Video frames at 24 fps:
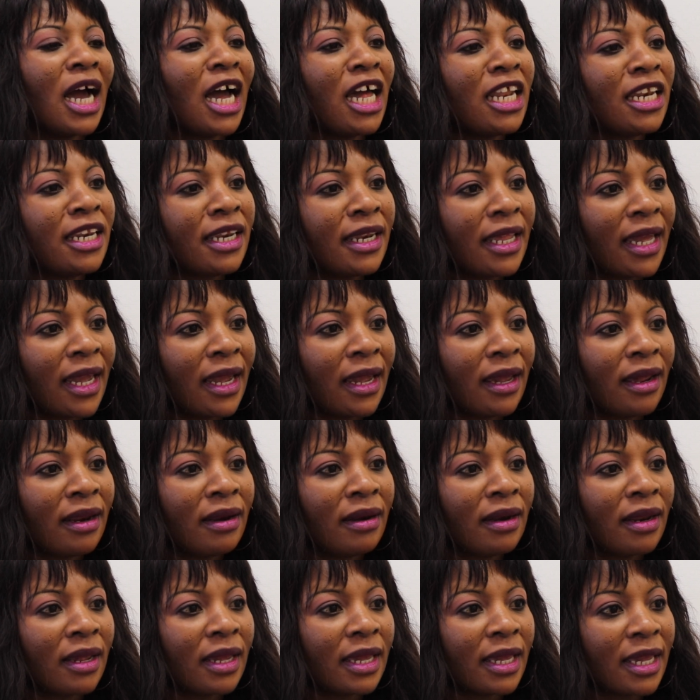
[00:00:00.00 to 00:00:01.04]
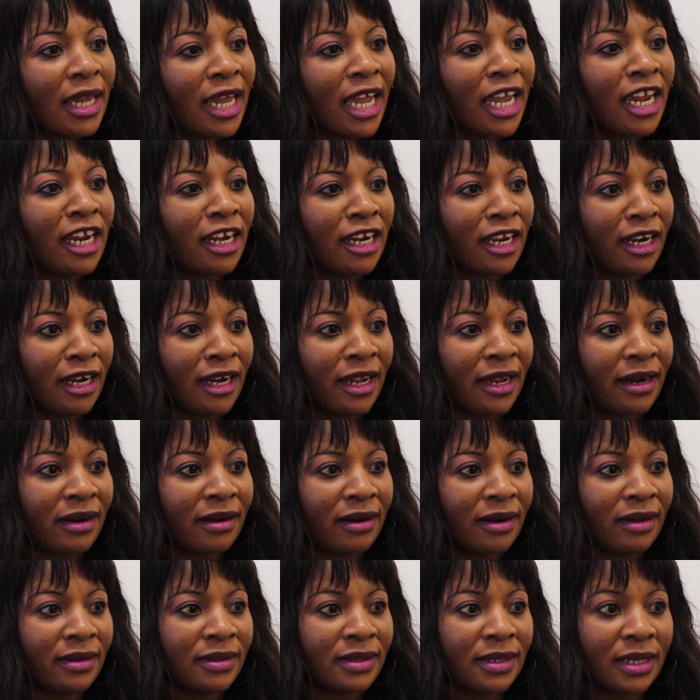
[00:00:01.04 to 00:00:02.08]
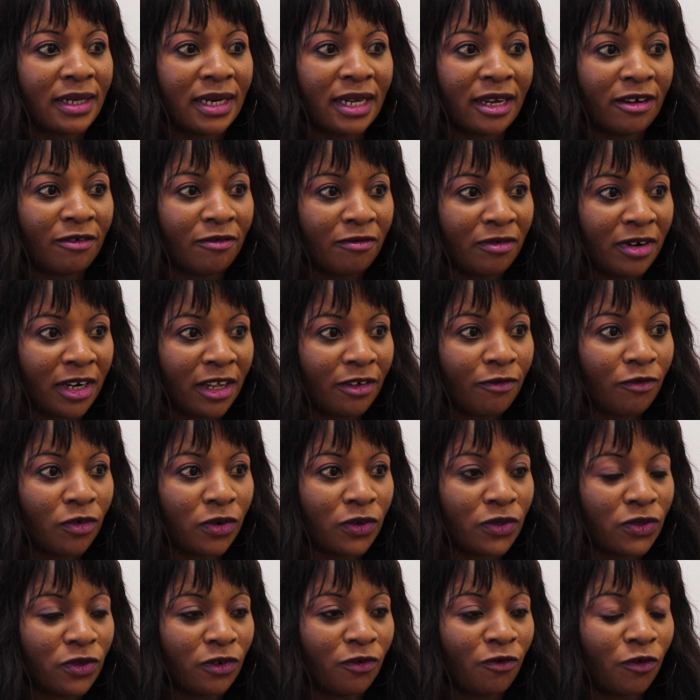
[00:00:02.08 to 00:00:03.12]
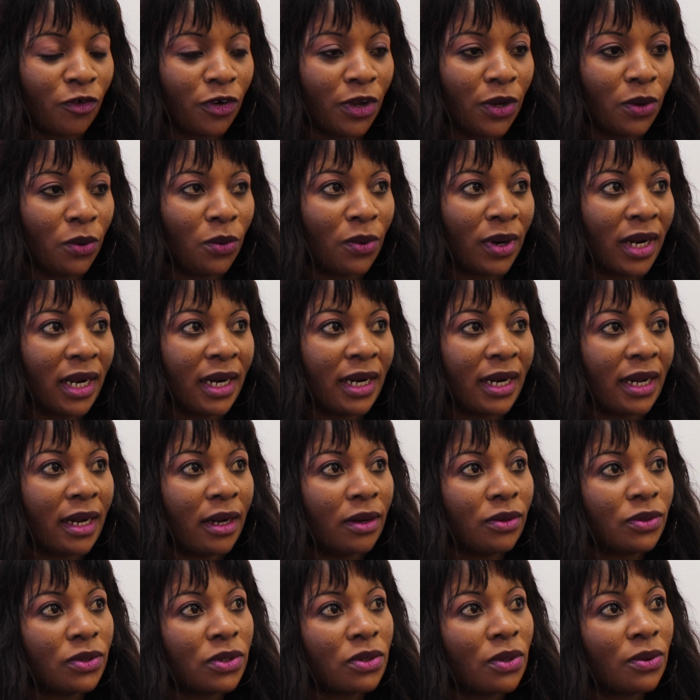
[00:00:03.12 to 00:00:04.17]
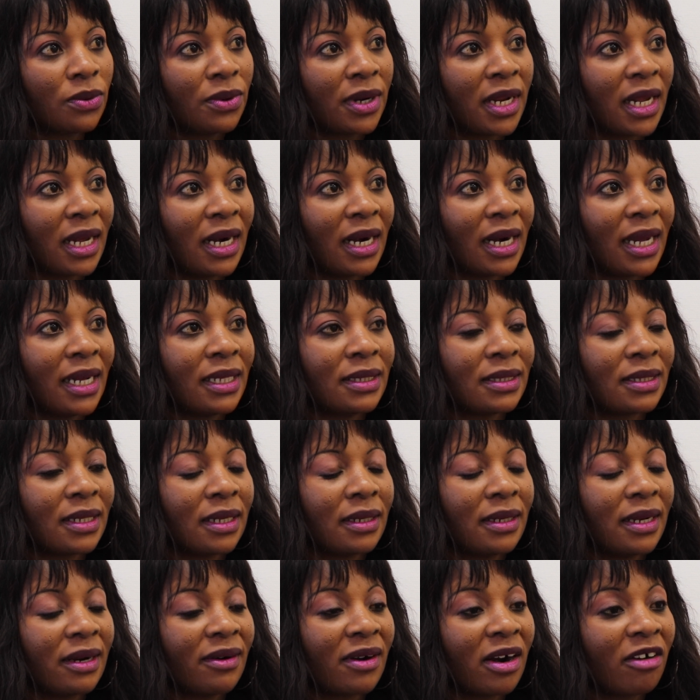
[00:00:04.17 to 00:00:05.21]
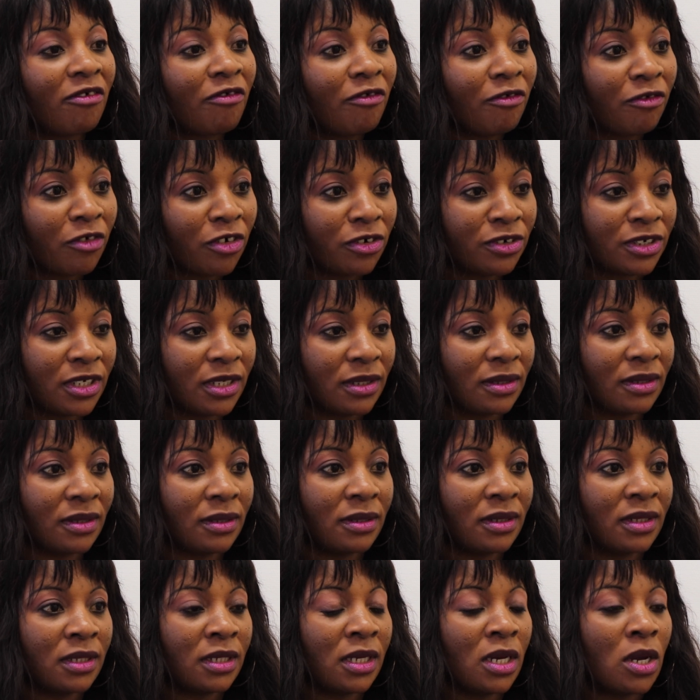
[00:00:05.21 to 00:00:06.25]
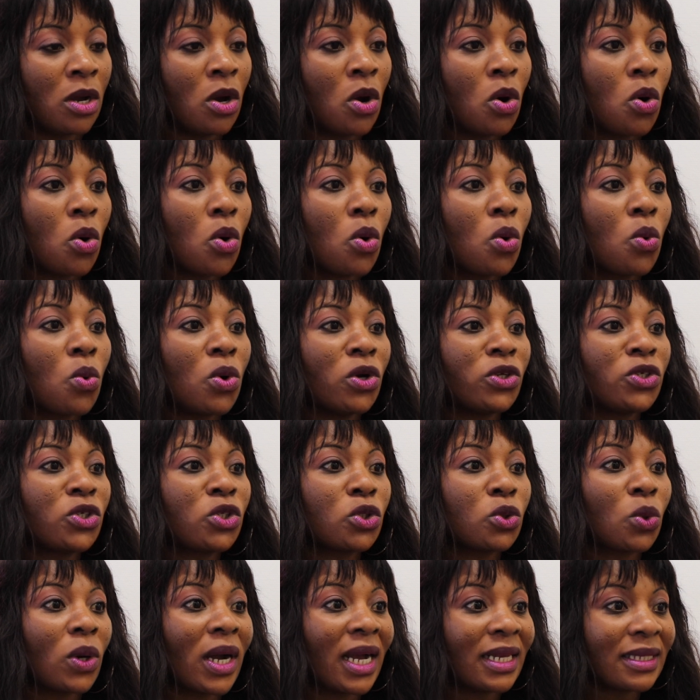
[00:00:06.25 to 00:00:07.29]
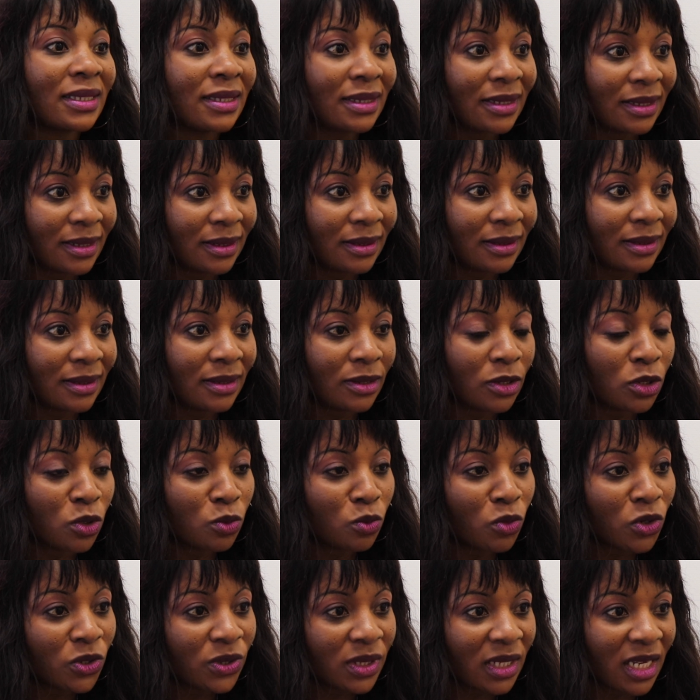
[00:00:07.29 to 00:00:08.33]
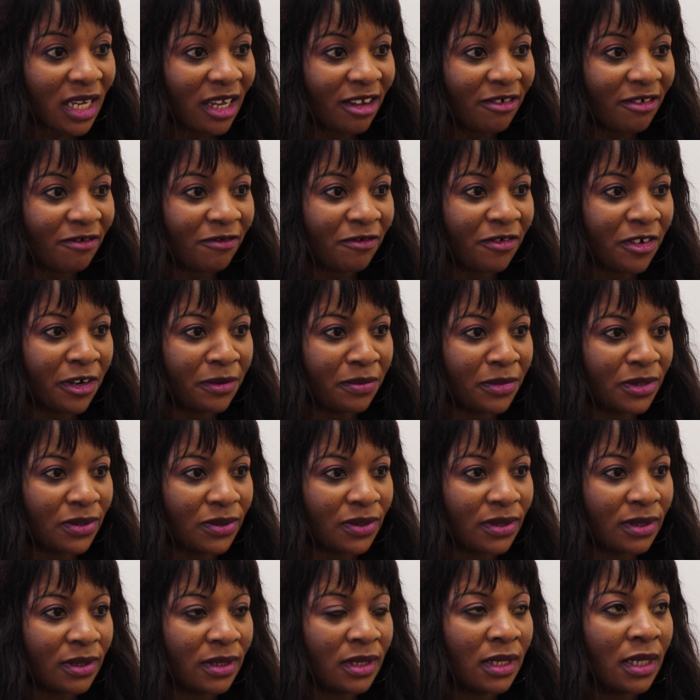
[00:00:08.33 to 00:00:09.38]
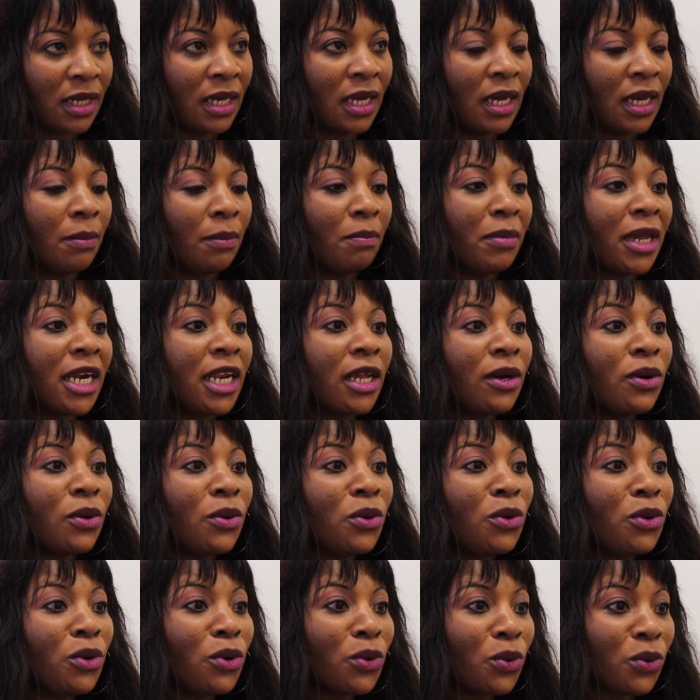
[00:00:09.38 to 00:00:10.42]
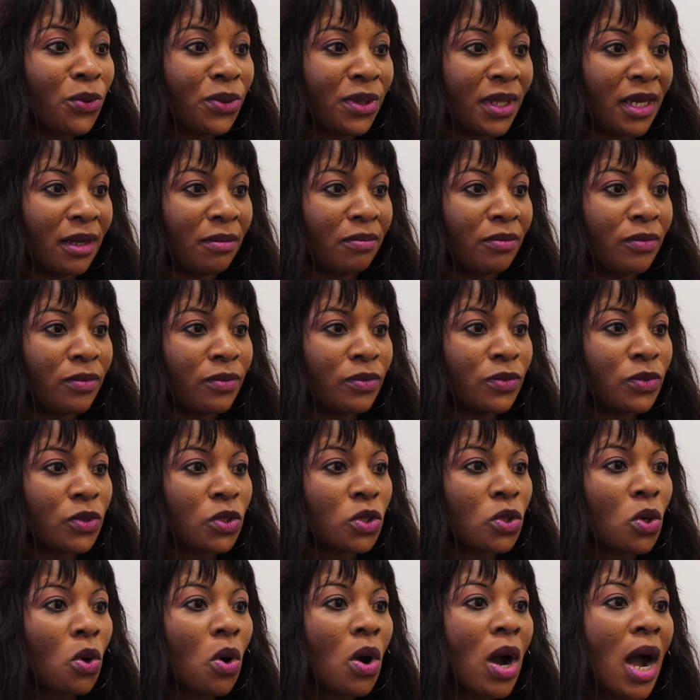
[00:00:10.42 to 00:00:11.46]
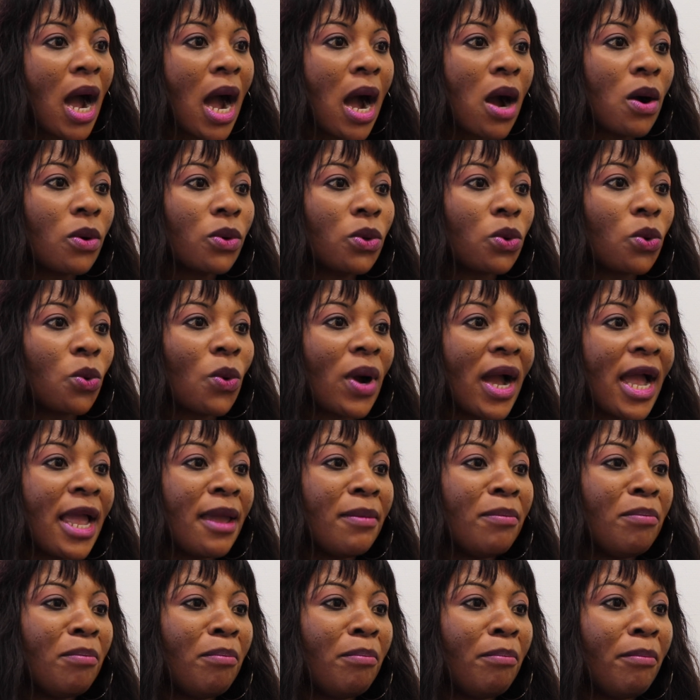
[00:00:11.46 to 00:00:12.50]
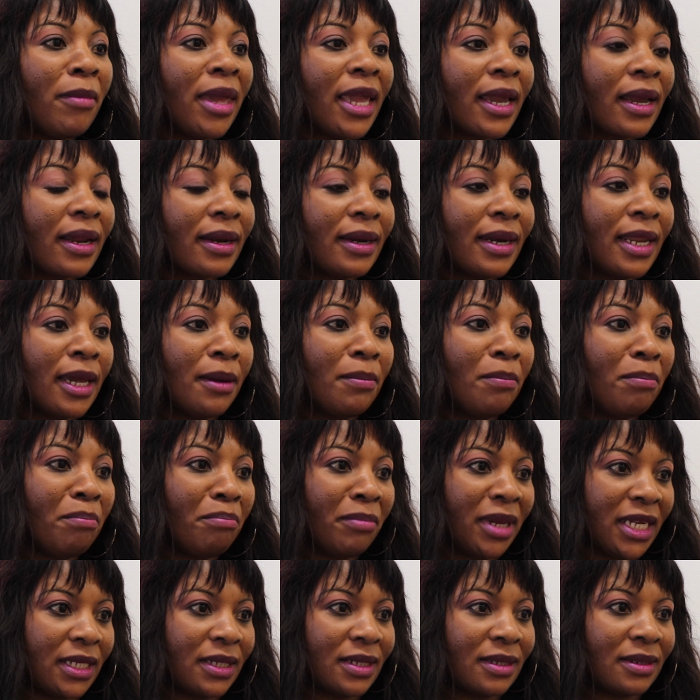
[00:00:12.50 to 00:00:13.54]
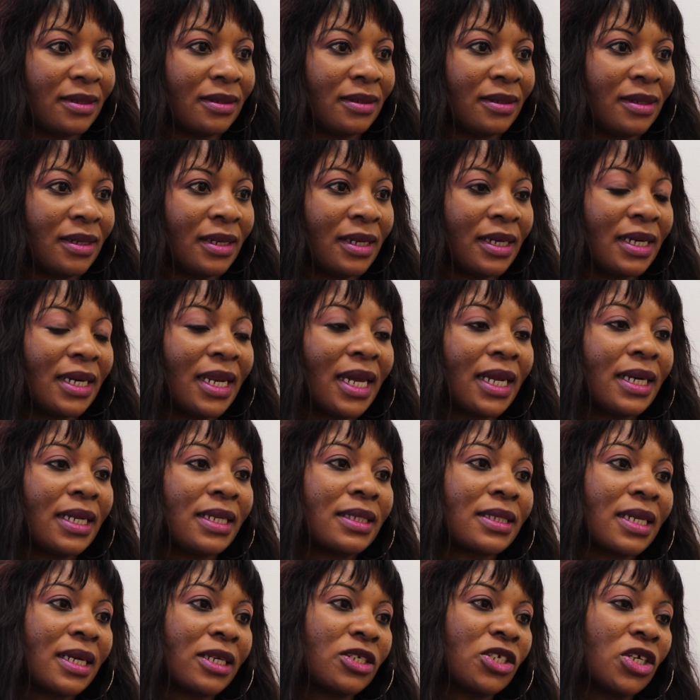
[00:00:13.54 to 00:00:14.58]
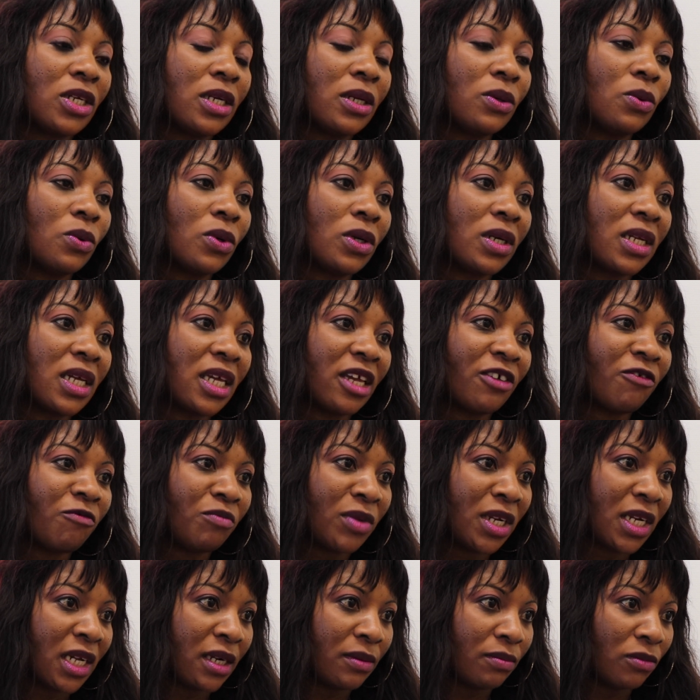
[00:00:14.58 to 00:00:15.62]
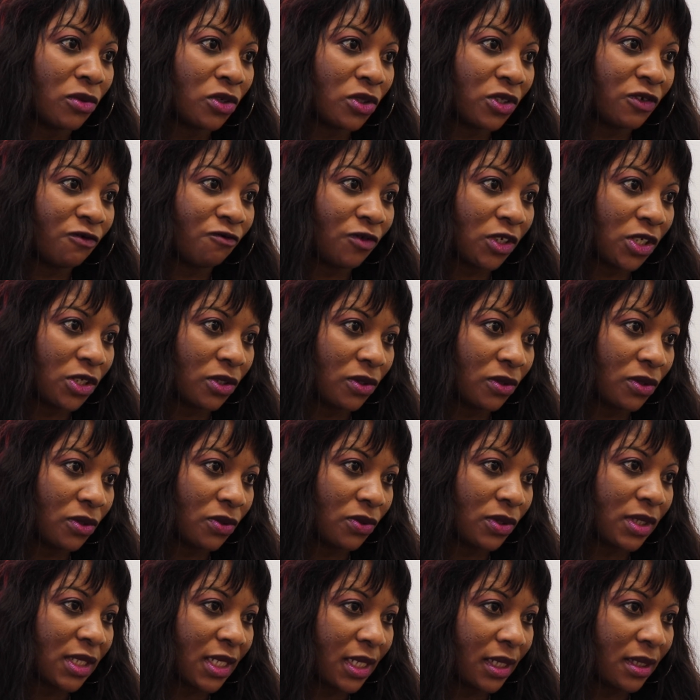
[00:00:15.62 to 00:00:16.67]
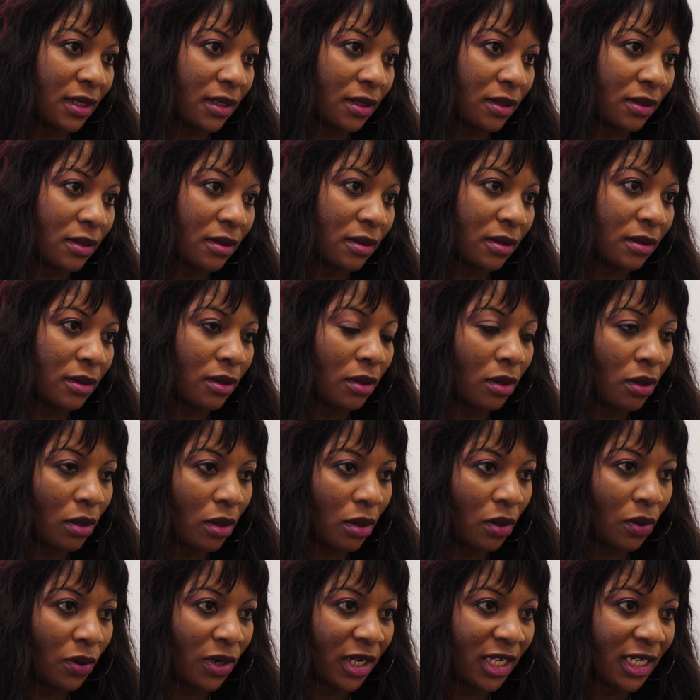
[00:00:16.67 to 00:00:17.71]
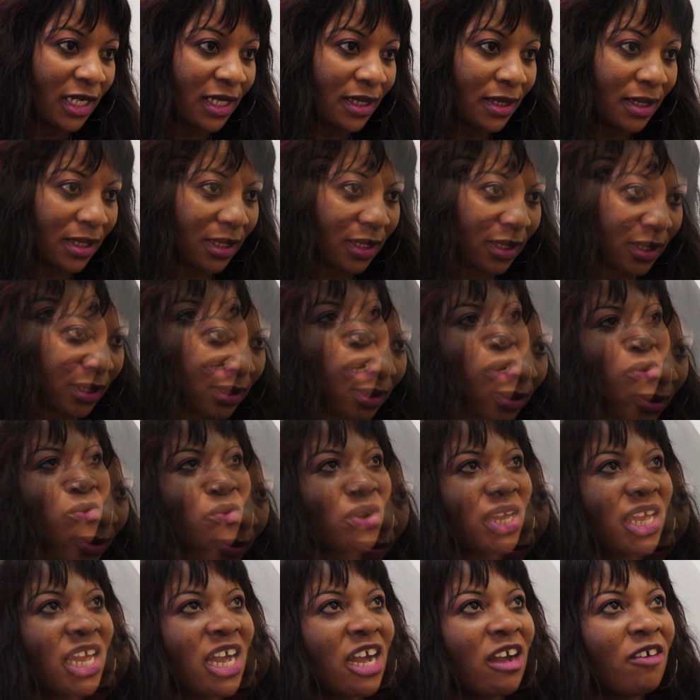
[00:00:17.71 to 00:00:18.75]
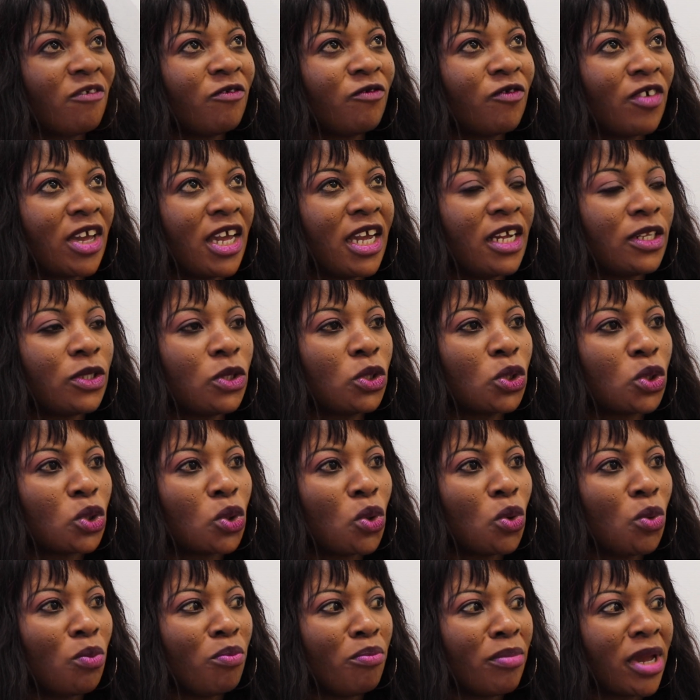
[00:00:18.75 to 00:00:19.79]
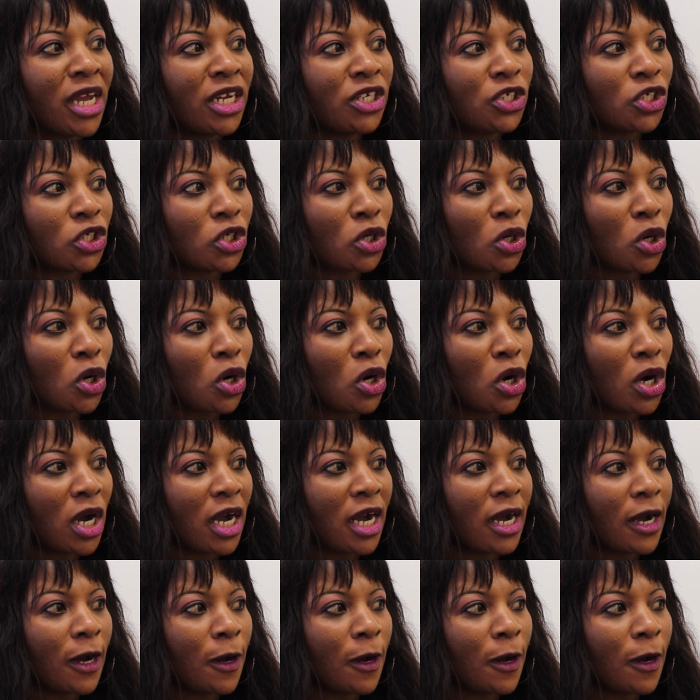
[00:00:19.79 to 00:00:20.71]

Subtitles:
And then here in the Netherlands that I've lived also for a while, I also realized that there are funders who wants to assist the small-scale farmers, but they don't know them. So how do I make them meet? That is actually what gave me that motivation to start this organization. And we have two major